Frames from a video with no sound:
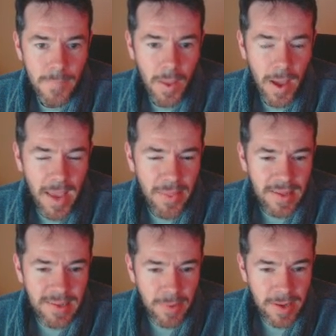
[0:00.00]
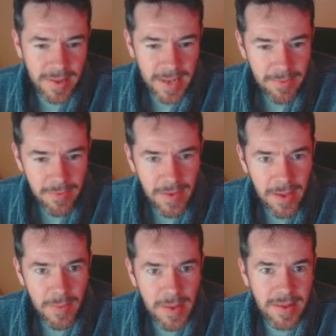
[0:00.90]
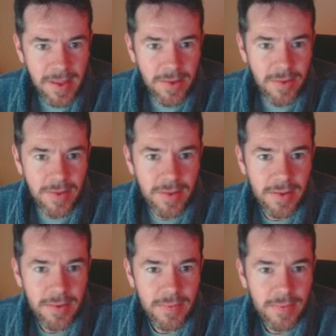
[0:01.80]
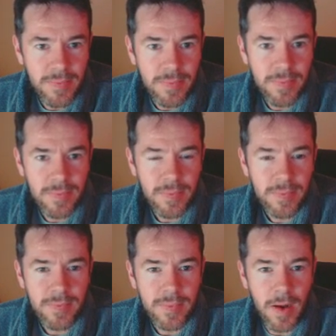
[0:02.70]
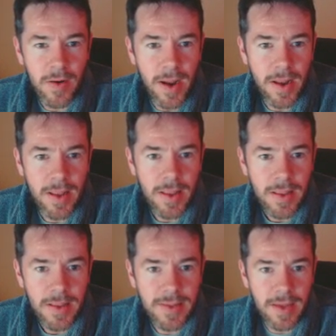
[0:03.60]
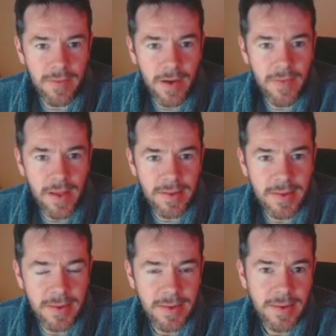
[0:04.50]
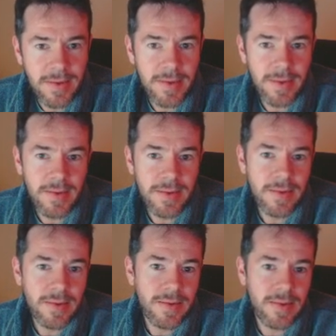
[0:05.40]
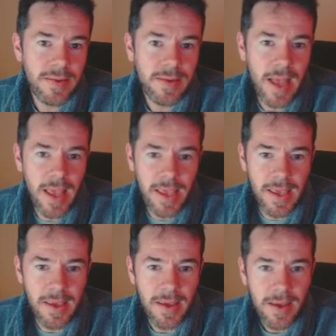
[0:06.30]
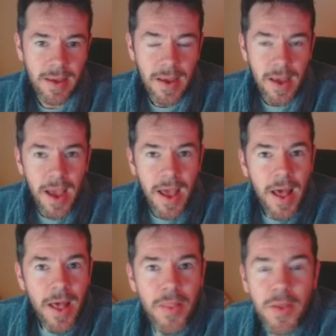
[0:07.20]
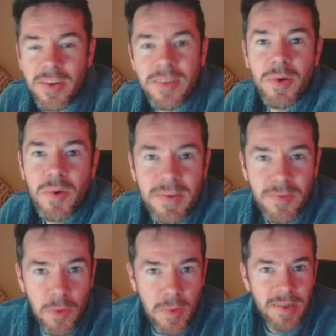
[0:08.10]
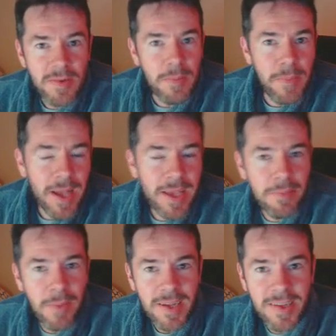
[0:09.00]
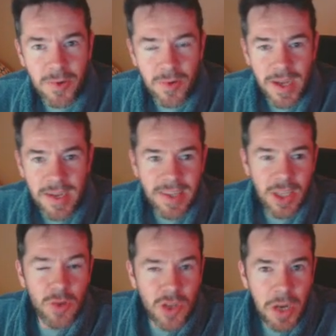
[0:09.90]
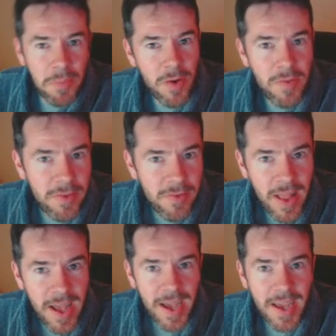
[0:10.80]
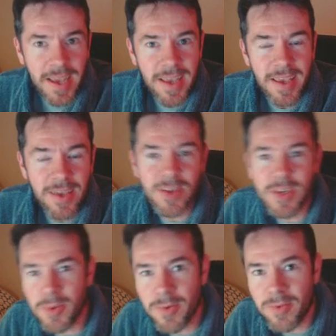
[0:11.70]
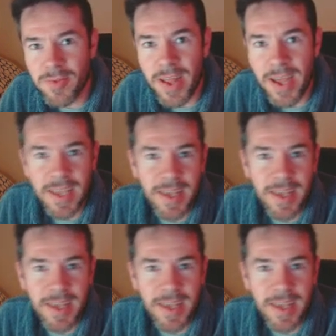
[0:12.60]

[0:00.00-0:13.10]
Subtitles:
I hate these springs. I never found them easy to use. Alright, let's get 5,000. Hey! There used to be always rumours back in my school days that you could jump over the flag. You could jump over the flag.